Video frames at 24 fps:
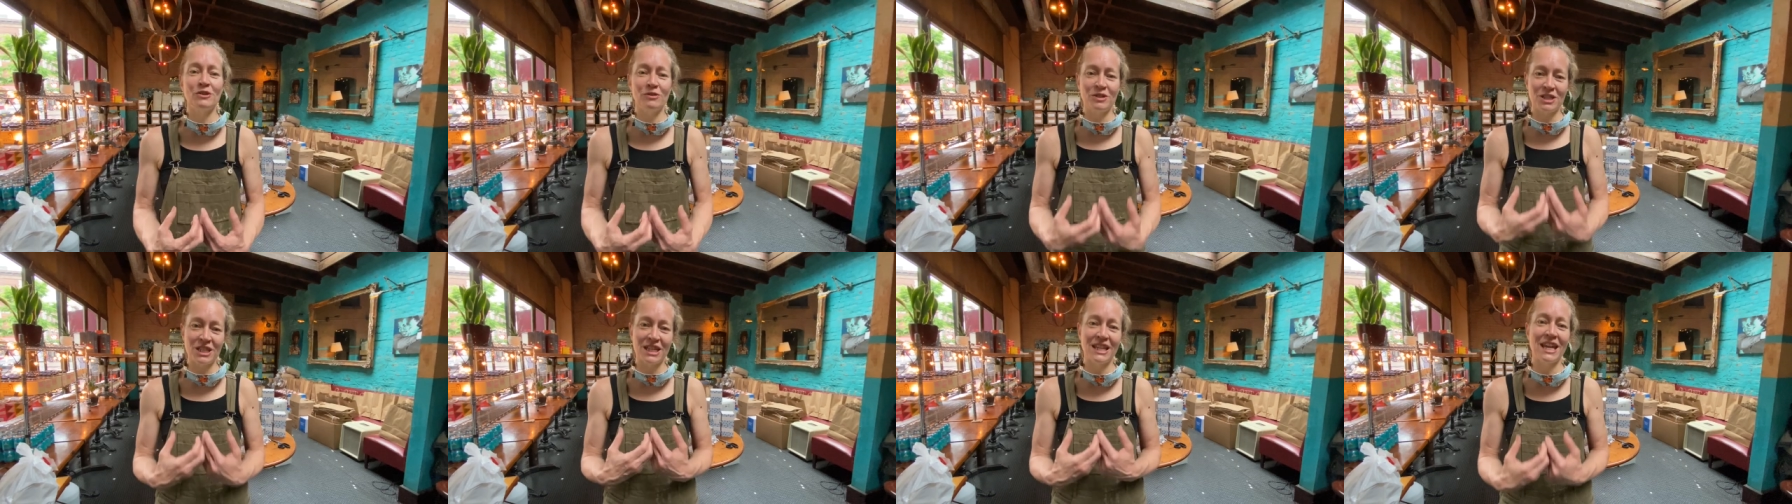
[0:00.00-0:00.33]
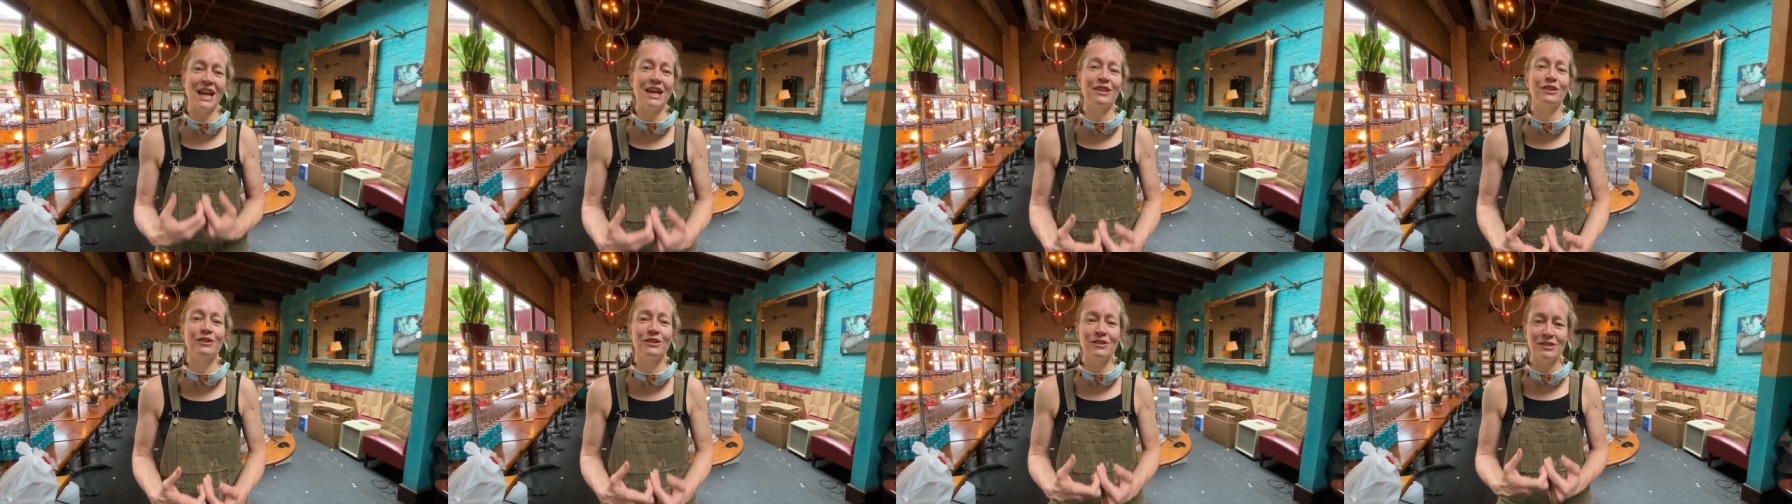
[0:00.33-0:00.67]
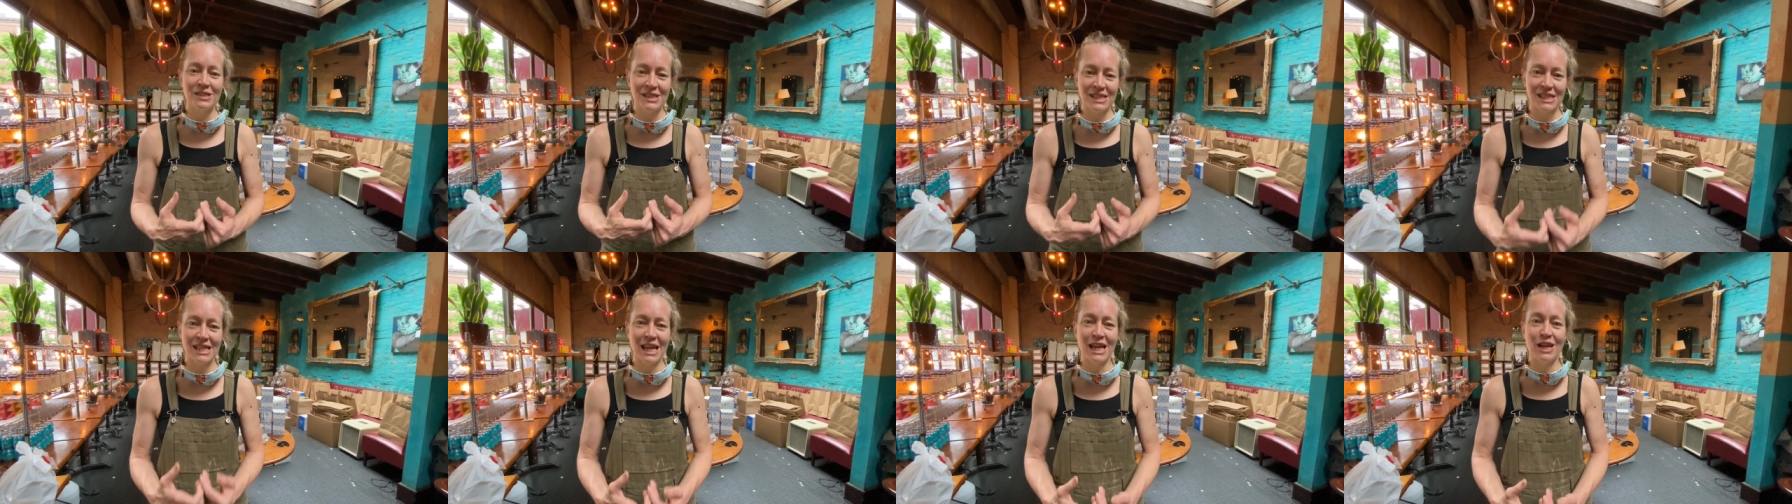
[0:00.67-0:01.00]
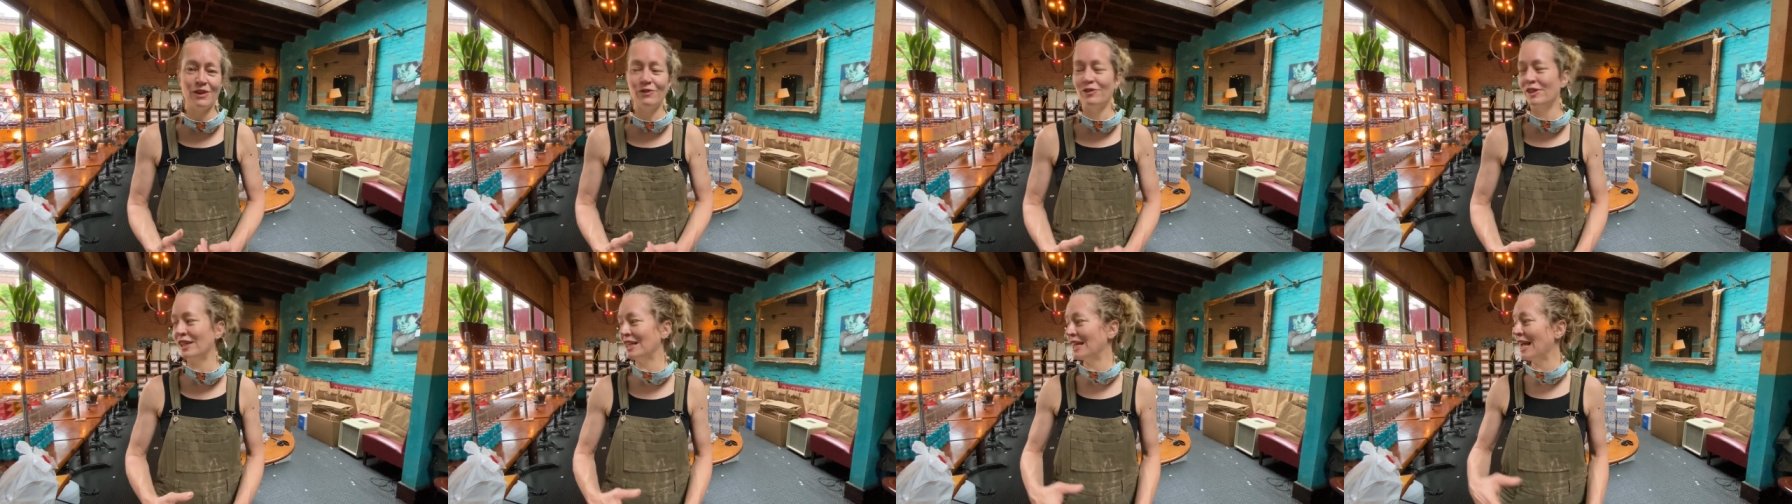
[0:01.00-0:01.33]
Together,
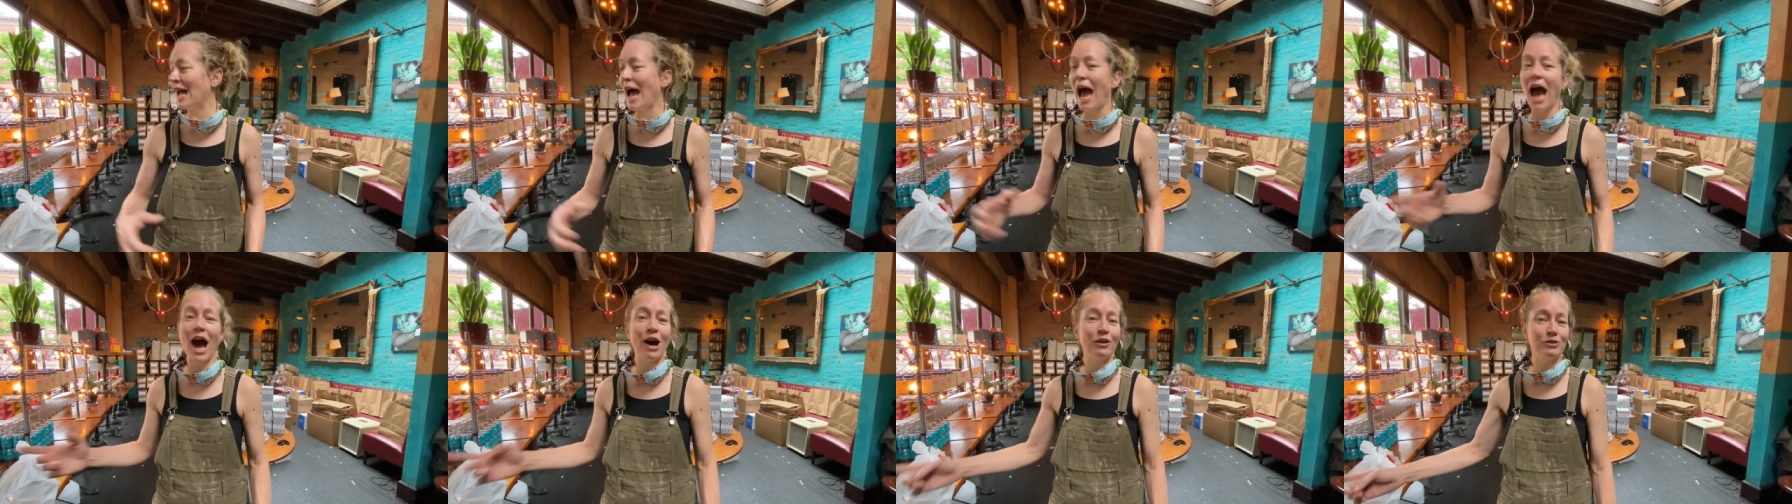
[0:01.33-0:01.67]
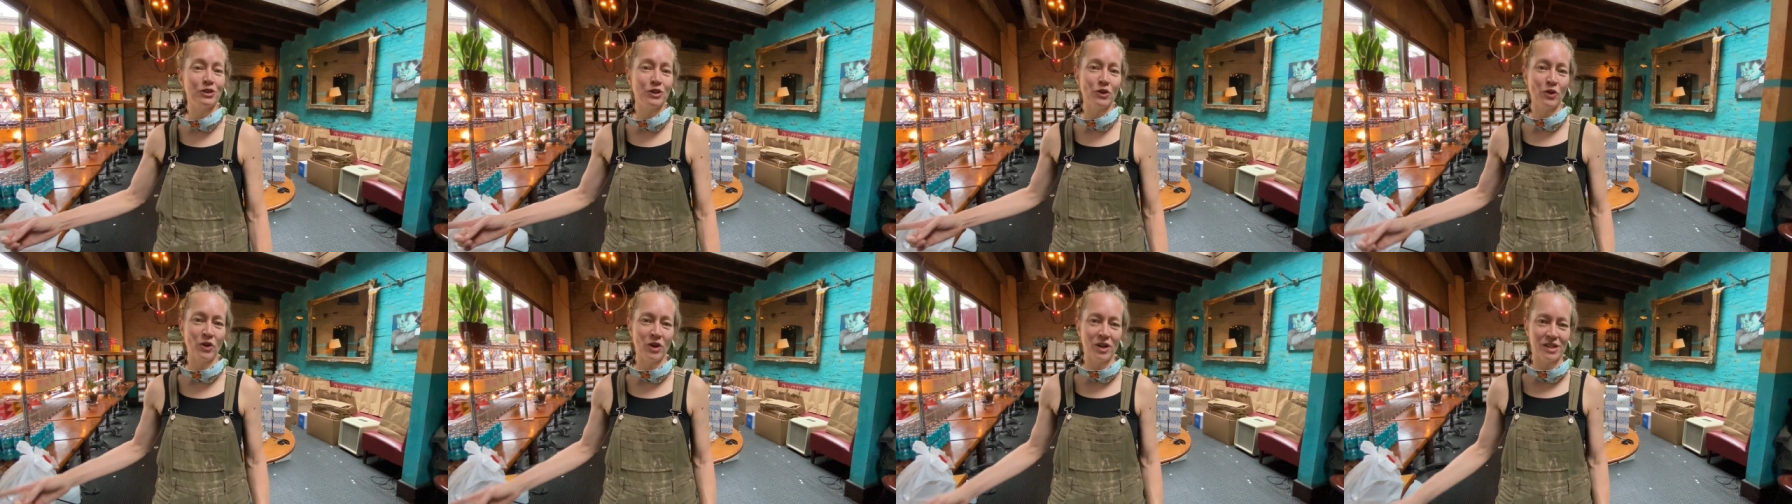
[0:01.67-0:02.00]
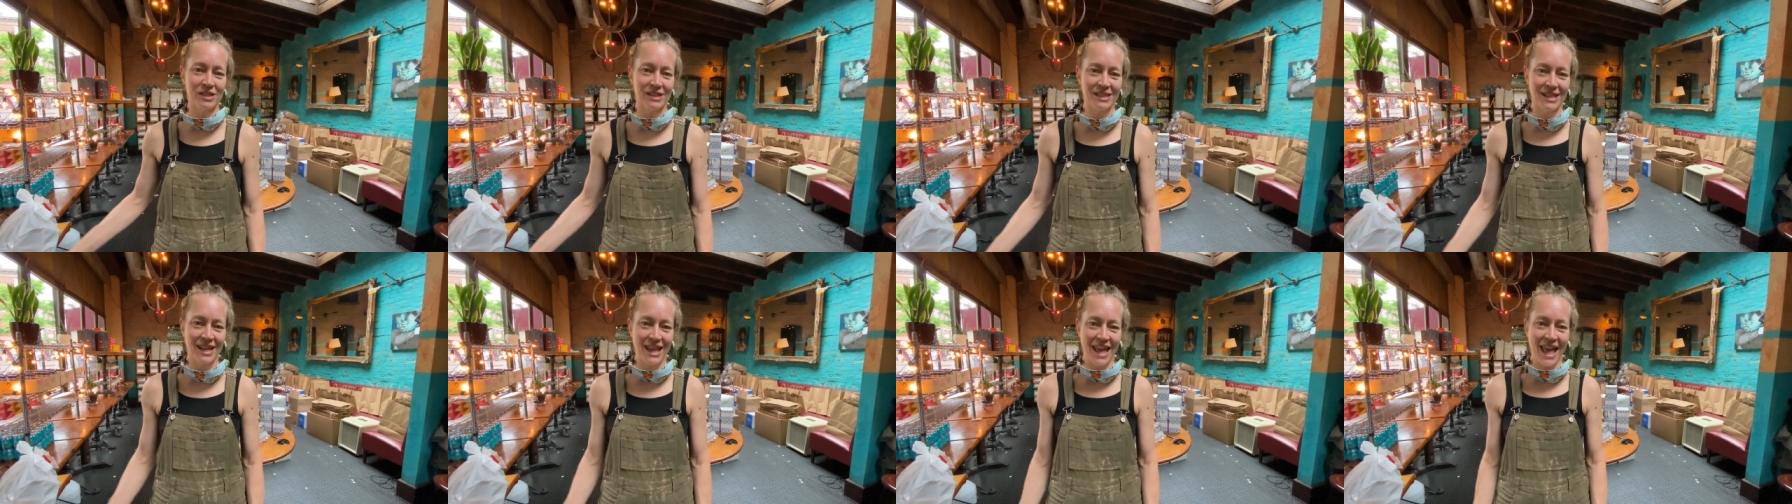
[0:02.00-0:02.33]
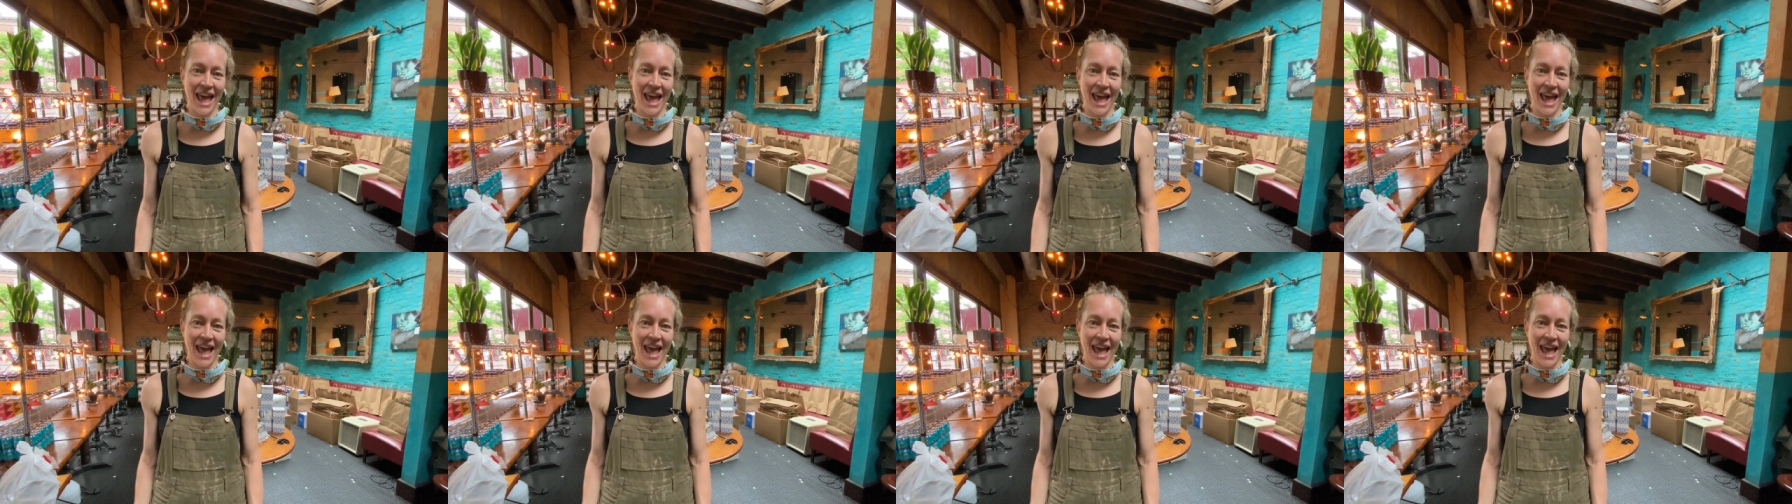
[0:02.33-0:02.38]
safely, outdoors,